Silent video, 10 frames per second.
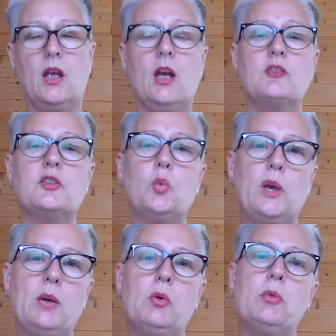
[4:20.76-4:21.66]
So
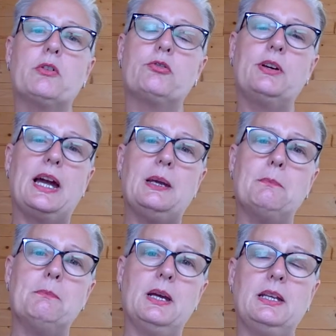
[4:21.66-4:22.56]
we will create
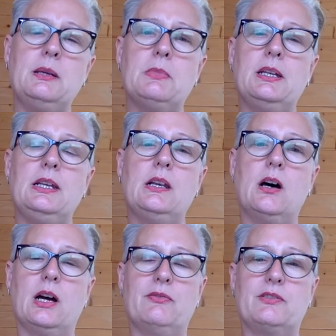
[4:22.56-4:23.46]
many
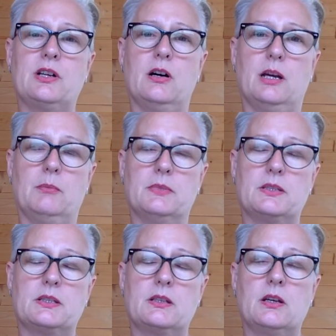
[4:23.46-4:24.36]

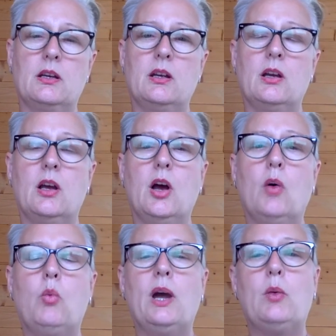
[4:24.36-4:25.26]
lifetimes
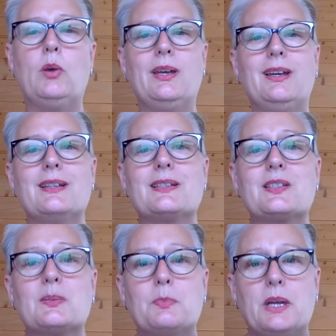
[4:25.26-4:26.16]
where we
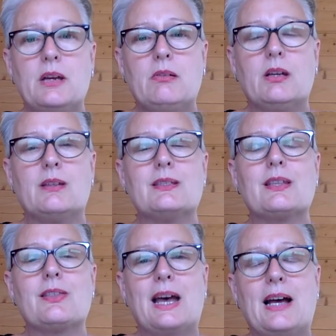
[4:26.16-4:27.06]
experience
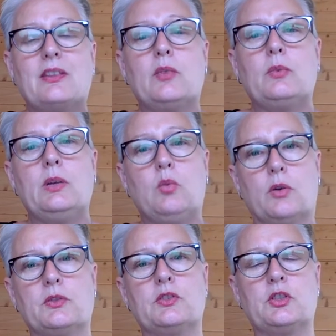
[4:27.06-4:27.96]
that we
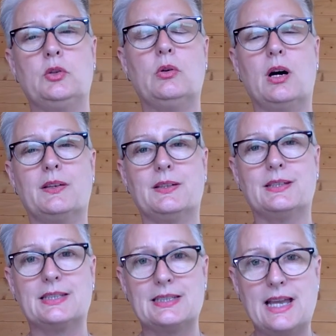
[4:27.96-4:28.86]
want to
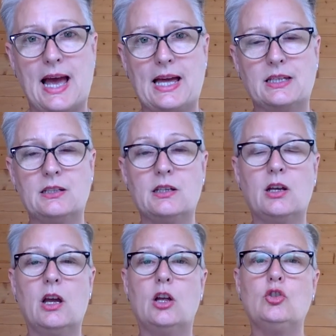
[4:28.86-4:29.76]
understand,
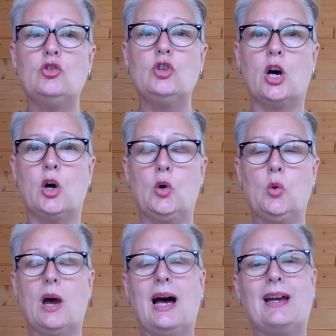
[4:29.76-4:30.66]

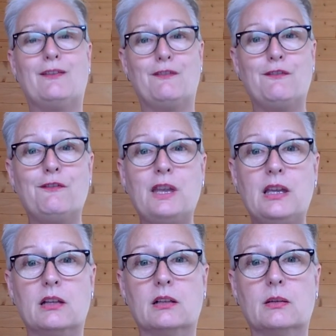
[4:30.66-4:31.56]
know and
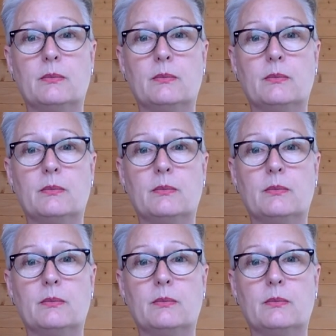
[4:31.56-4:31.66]
feel.